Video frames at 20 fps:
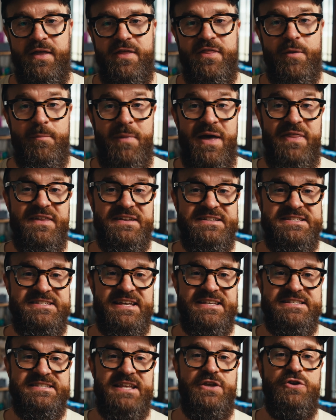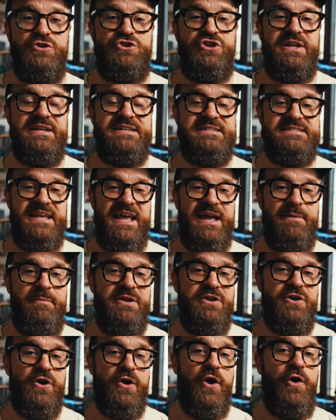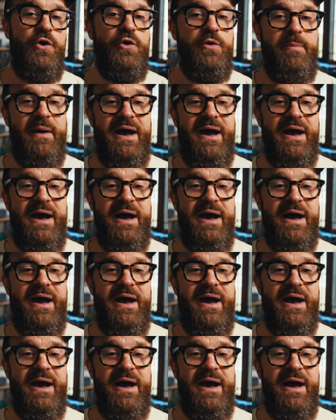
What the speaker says: the method says that you should examine your own